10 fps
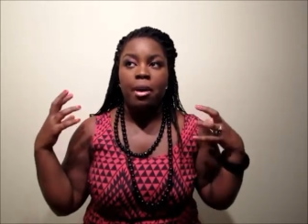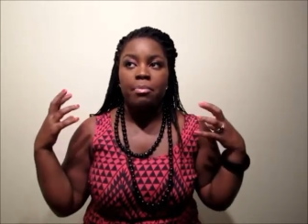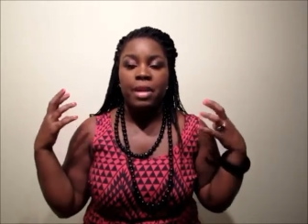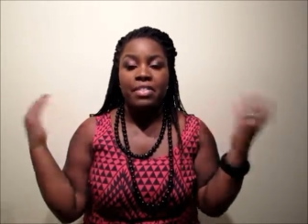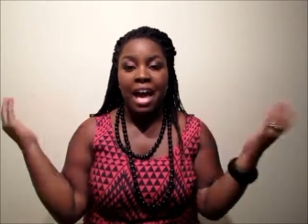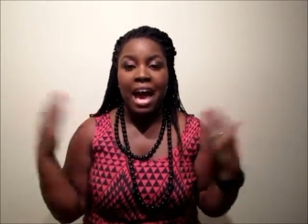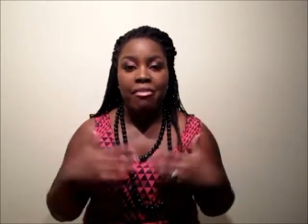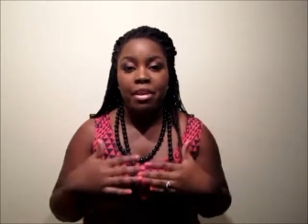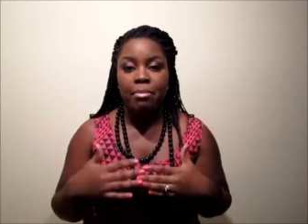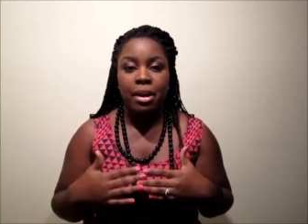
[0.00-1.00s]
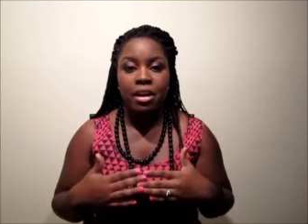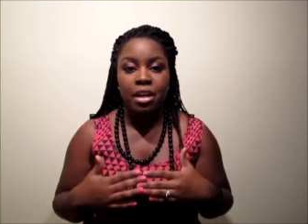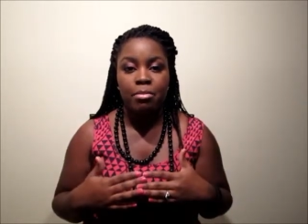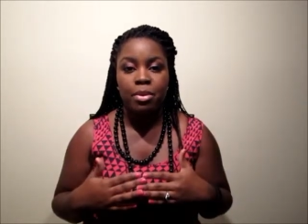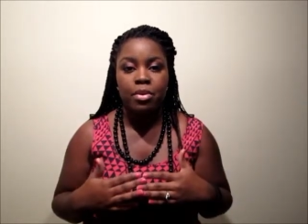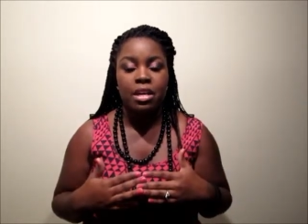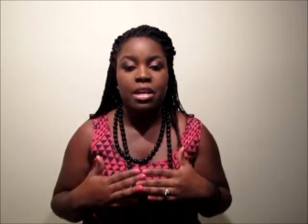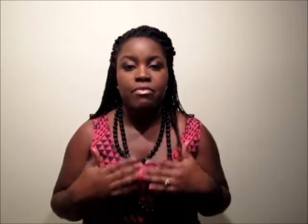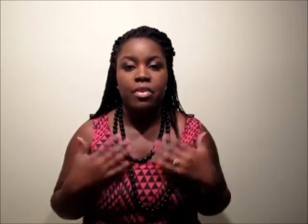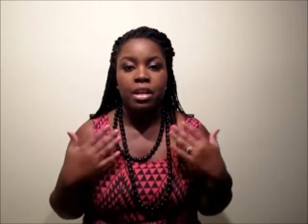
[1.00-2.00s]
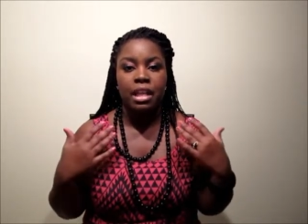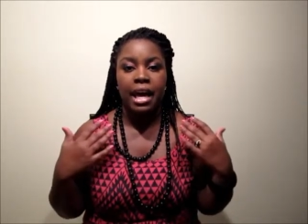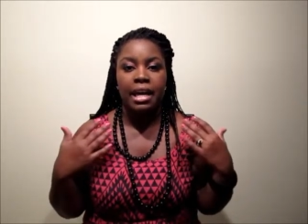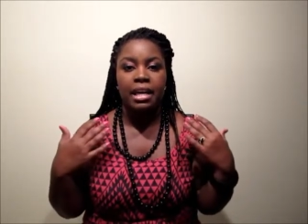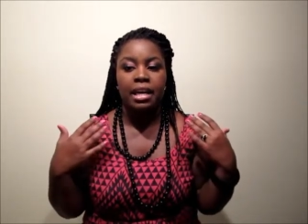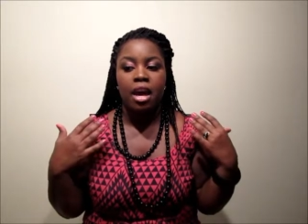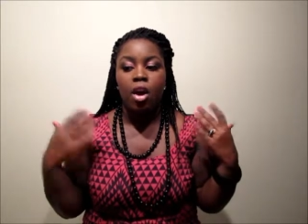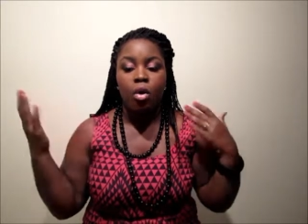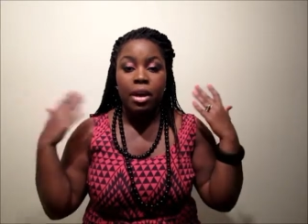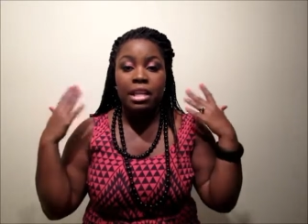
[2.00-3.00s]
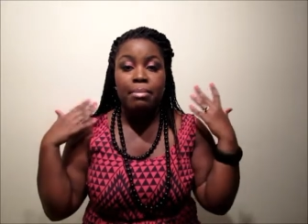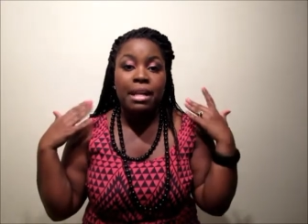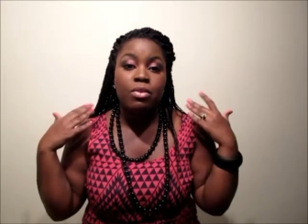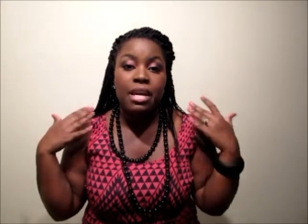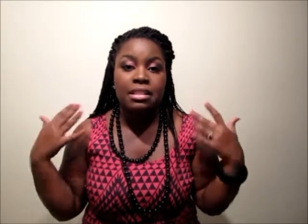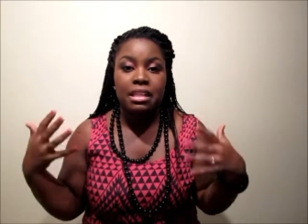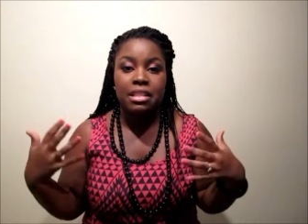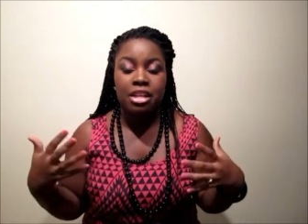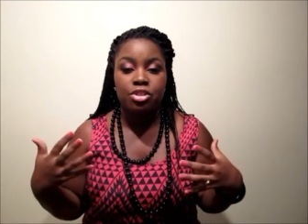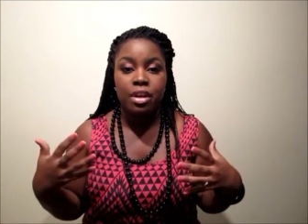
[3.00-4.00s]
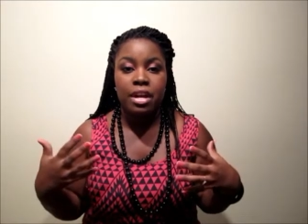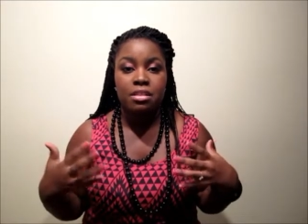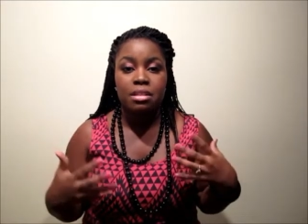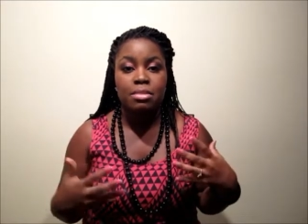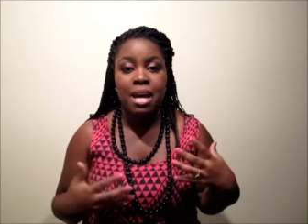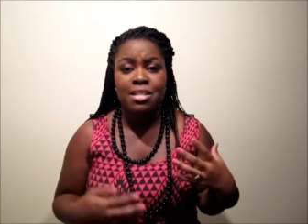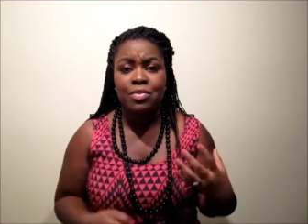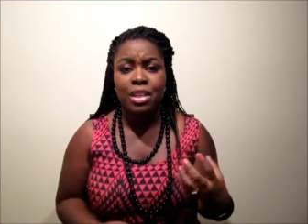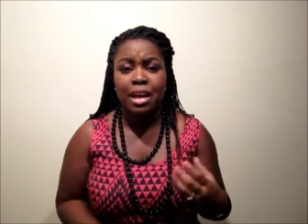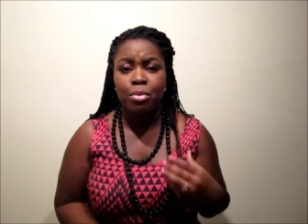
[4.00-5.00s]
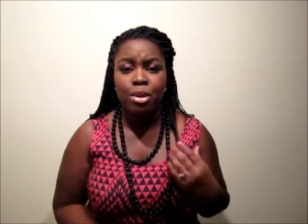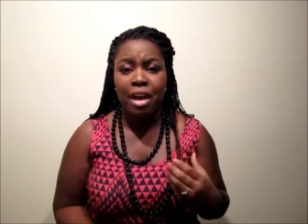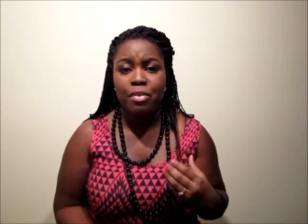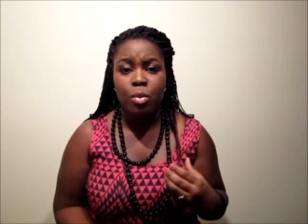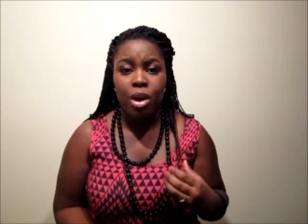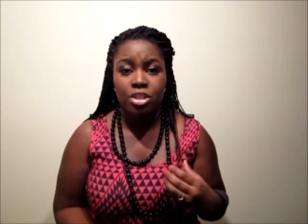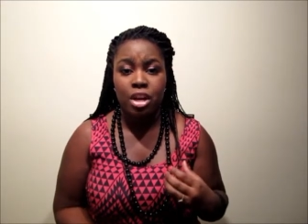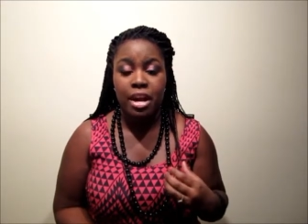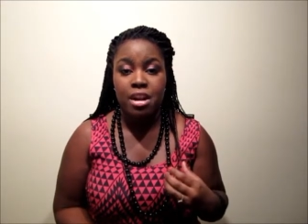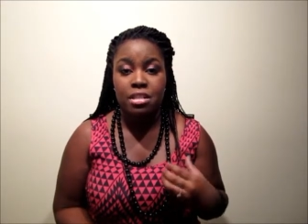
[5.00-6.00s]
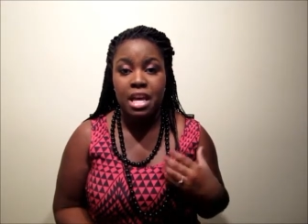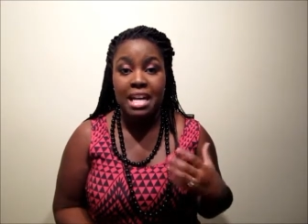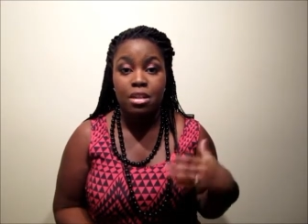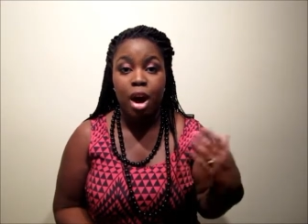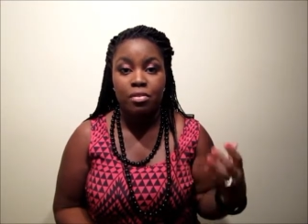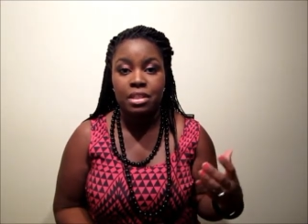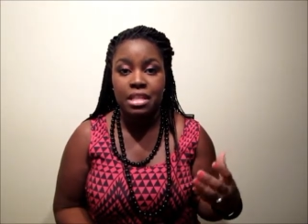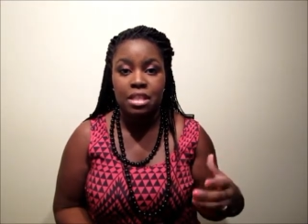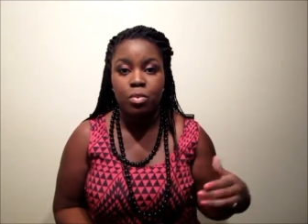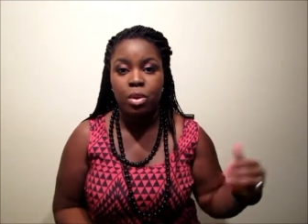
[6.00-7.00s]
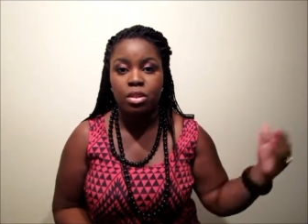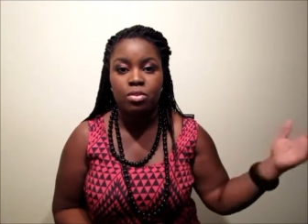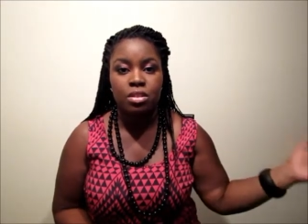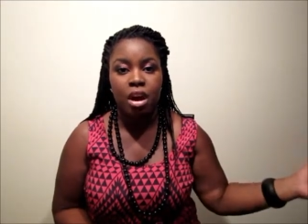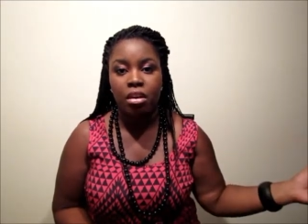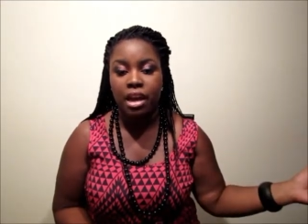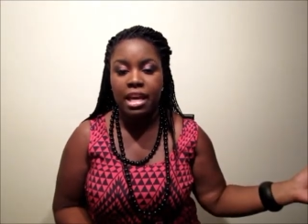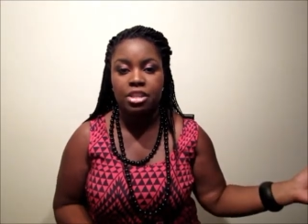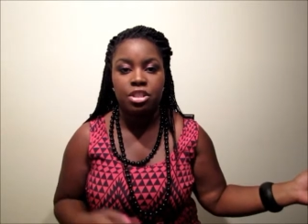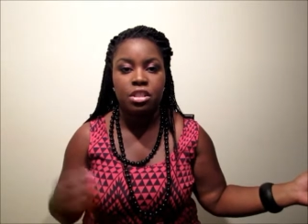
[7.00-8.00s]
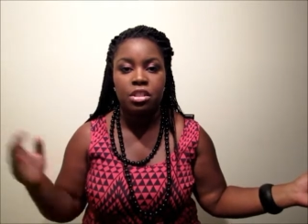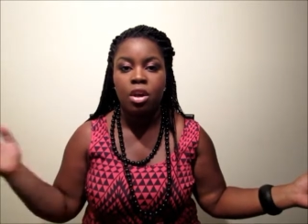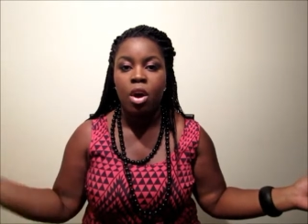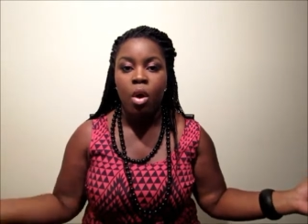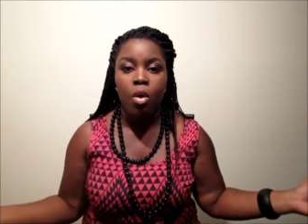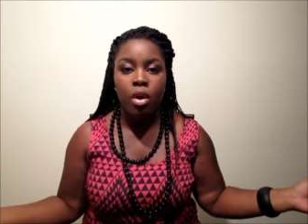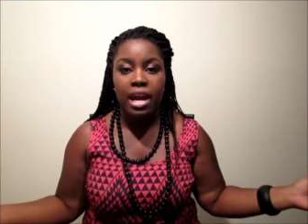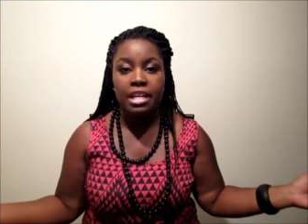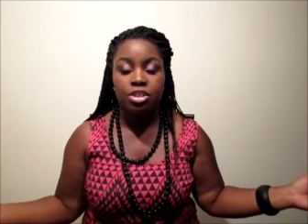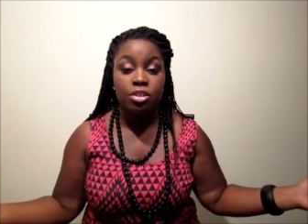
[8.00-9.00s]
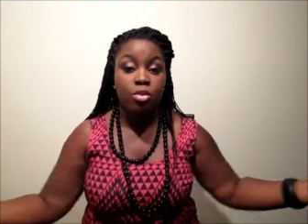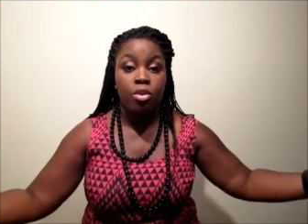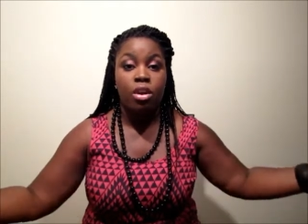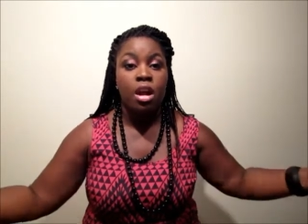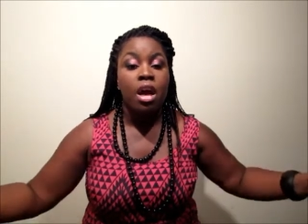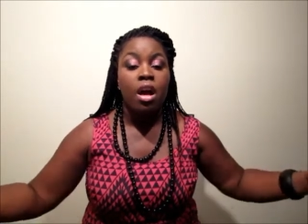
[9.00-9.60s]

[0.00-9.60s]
in the African American community feel like, or anybody who has like textured hair, sometimes feel like we don't have to wash our hair as often as someone who's Caucasian or Asian or